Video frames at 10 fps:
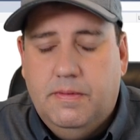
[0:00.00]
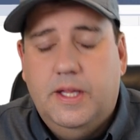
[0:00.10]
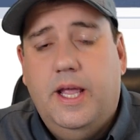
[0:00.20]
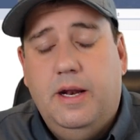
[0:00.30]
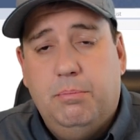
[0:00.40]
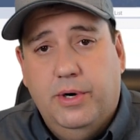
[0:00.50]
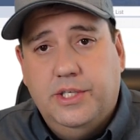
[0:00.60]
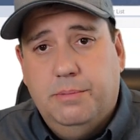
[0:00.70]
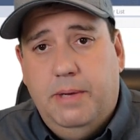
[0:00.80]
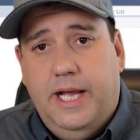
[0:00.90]
and it
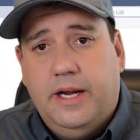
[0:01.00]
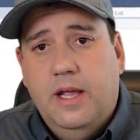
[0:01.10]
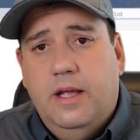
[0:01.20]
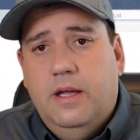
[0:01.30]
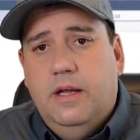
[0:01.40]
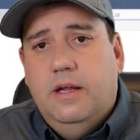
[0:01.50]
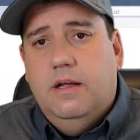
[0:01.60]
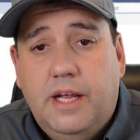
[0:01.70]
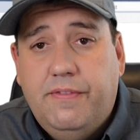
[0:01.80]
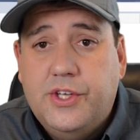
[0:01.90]
brings it back.
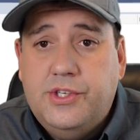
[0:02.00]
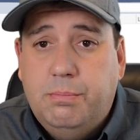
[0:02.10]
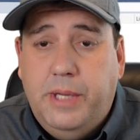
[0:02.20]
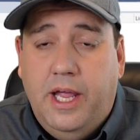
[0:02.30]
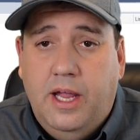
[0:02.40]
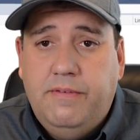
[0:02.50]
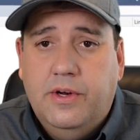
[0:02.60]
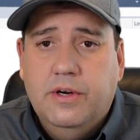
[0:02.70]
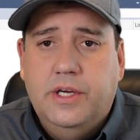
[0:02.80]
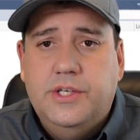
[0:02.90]
If this
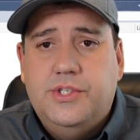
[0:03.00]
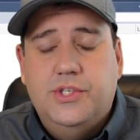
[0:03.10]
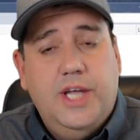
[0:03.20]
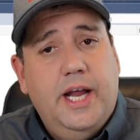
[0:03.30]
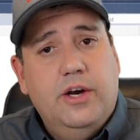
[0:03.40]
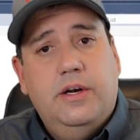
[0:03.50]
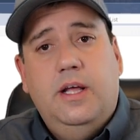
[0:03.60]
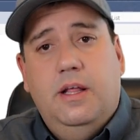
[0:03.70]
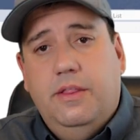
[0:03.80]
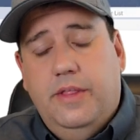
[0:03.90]
behavior is
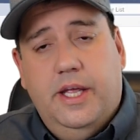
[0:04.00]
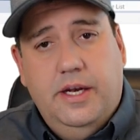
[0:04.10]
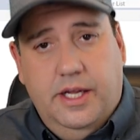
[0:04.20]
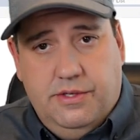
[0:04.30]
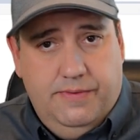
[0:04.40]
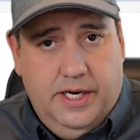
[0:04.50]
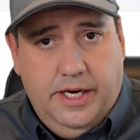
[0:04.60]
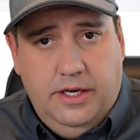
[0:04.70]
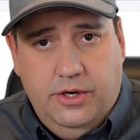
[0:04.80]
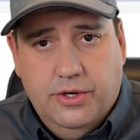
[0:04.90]
desired, then it's
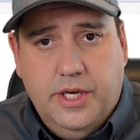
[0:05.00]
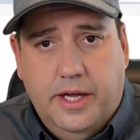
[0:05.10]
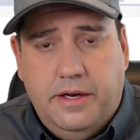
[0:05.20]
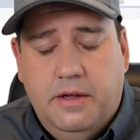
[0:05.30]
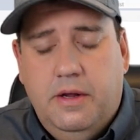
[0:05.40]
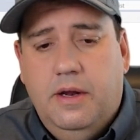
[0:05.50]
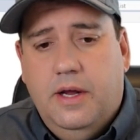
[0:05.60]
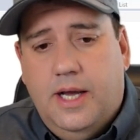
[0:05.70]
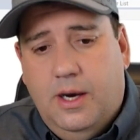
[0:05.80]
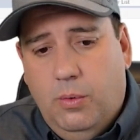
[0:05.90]
fine, you're done.
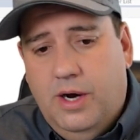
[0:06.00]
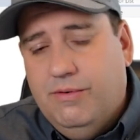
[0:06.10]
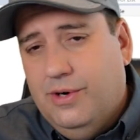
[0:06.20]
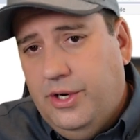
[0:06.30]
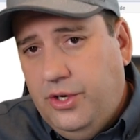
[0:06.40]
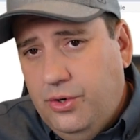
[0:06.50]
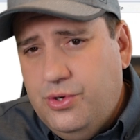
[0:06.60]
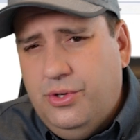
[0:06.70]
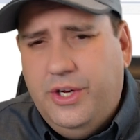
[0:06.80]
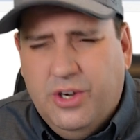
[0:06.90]
However,
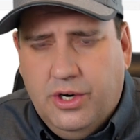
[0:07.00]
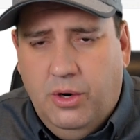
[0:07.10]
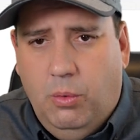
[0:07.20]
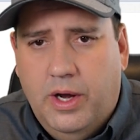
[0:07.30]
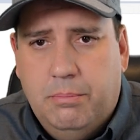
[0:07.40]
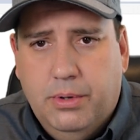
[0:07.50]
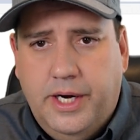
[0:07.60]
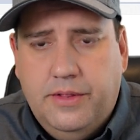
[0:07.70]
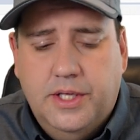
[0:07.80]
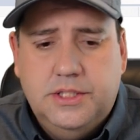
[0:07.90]
usually you're going to want to
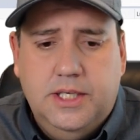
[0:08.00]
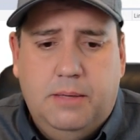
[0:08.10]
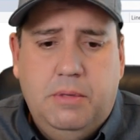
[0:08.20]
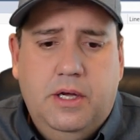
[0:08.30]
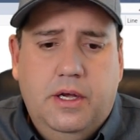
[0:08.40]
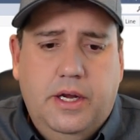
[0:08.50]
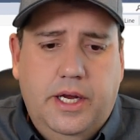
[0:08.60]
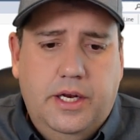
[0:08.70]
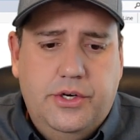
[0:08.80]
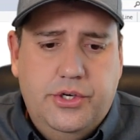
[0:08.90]
break this up
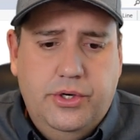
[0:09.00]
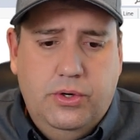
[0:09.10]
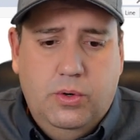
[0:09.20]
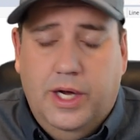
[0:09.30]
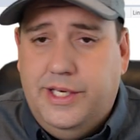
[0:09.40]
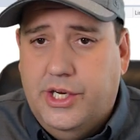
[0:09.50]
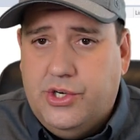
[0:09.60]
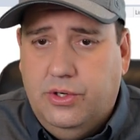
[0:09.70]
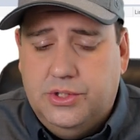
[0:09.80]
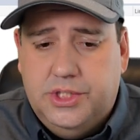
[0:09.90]
into
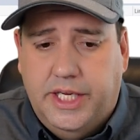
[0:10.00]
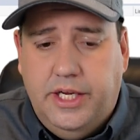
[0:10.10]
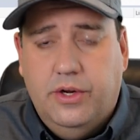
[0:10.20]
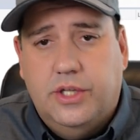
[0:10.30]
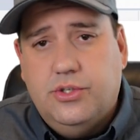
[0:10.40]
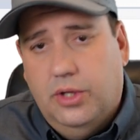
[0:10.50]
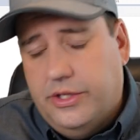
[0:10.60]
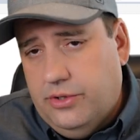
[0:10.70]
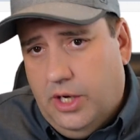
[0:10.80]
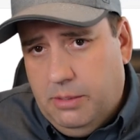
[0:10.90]
additional sync units. So
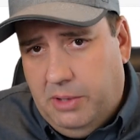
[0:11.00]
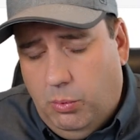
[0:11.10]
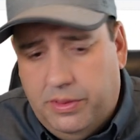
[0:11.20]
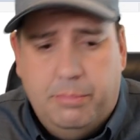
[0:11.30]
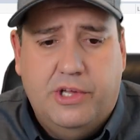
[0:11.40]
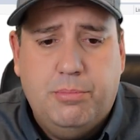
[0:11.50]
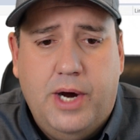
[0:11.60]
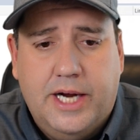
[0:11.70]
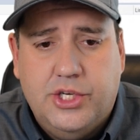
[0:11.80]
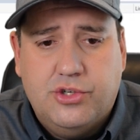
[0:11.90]
let's talk about what the best
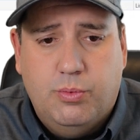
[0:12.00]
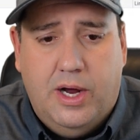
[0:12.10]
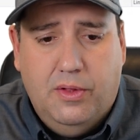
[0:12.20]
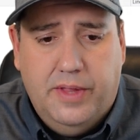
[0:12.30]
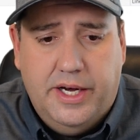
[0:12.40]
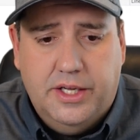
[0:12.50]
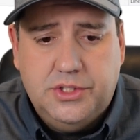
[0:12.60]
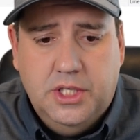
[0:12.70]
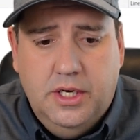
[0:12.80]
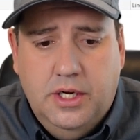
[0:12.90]
practice around that
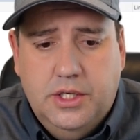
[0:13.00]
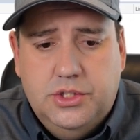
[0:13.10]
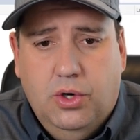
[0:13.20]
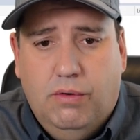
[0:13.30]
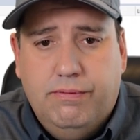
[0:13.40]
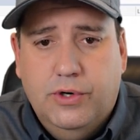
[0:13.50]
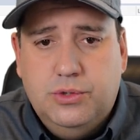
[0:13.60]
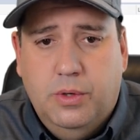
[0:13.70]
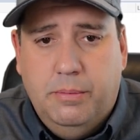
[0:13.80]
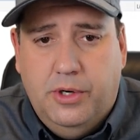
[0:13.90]
is. So
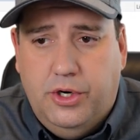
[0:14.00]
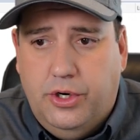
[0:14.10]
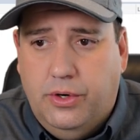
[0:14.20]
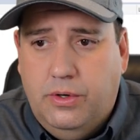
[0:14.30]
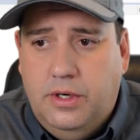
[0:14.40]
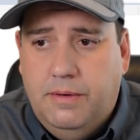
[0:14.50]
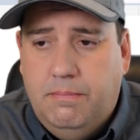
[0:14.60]
first, what I'm going to do